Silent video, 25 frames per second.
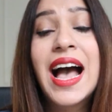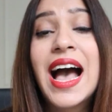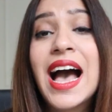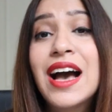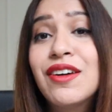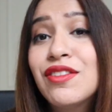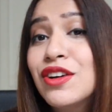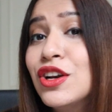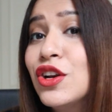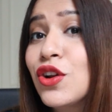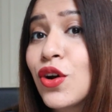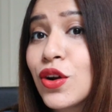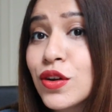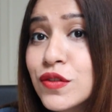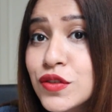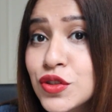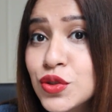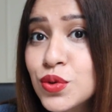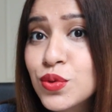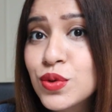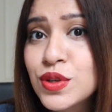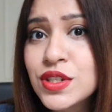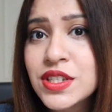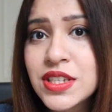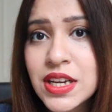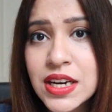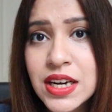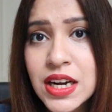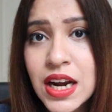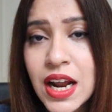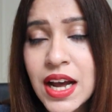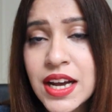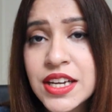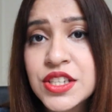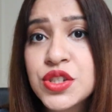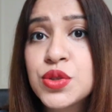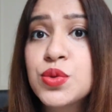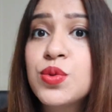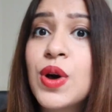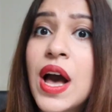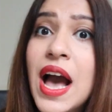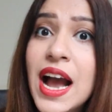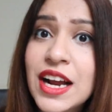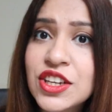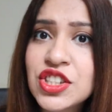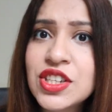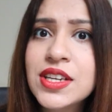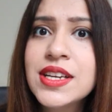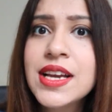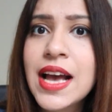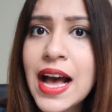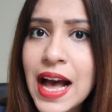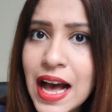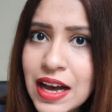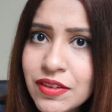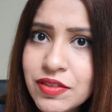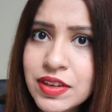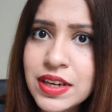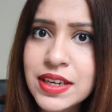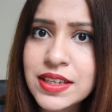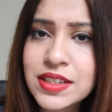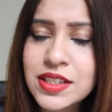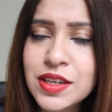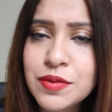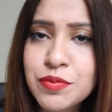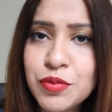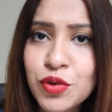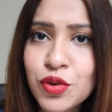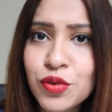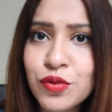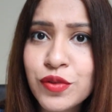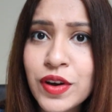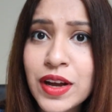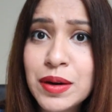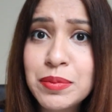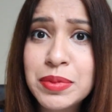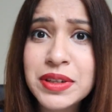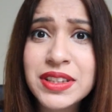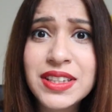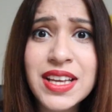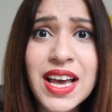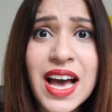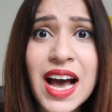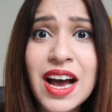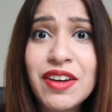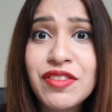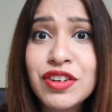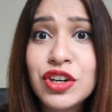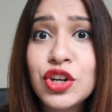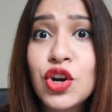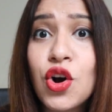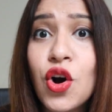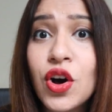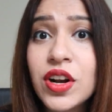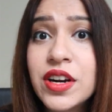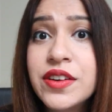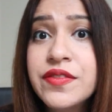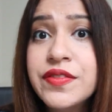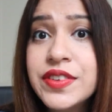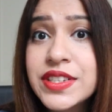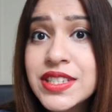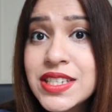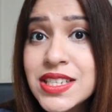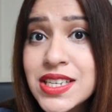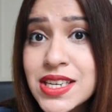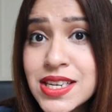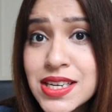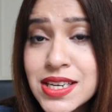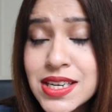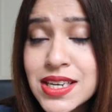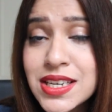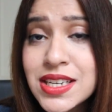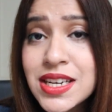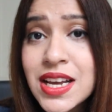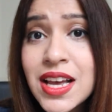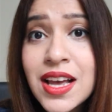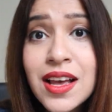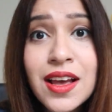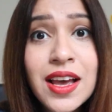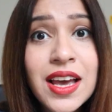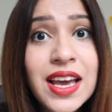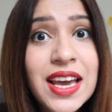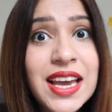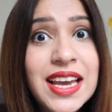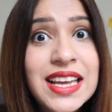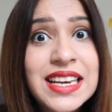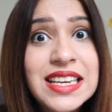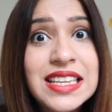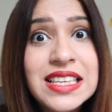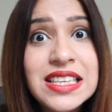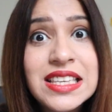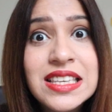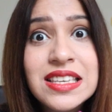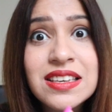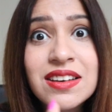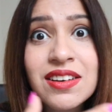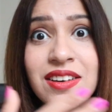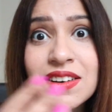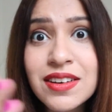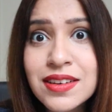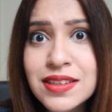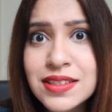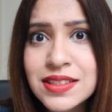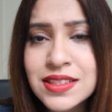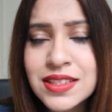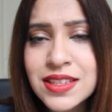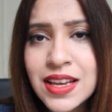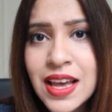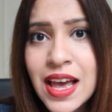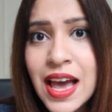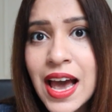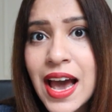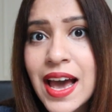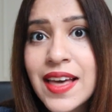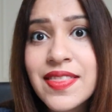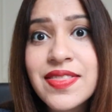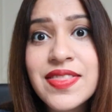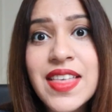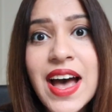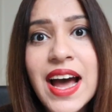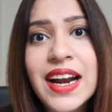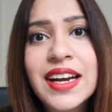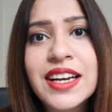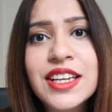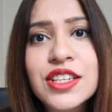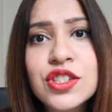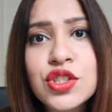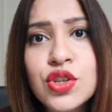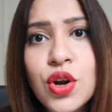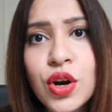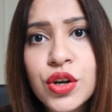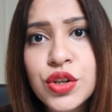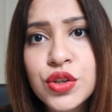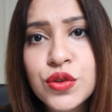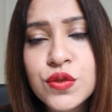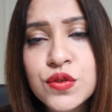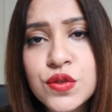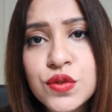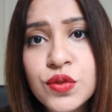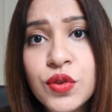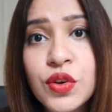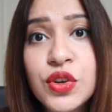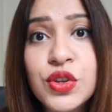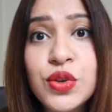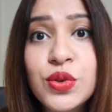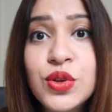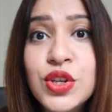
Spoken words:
I have a lot of students and clients who actually have a LinkedIn profile, but they haven't gone and visited it in years, and that is not useful.